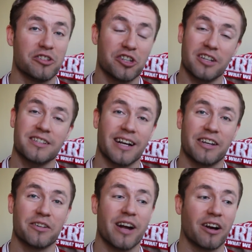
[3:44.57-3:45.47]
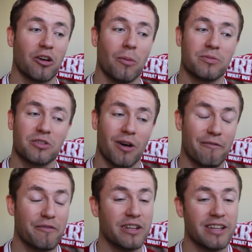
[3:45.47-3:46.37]
just like Jurgen Klopp, so I
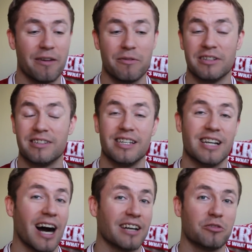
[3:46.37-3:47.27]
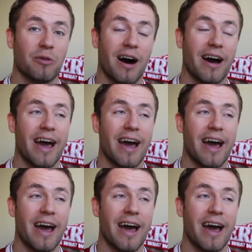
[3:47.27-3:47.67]
think they will see eye to eye,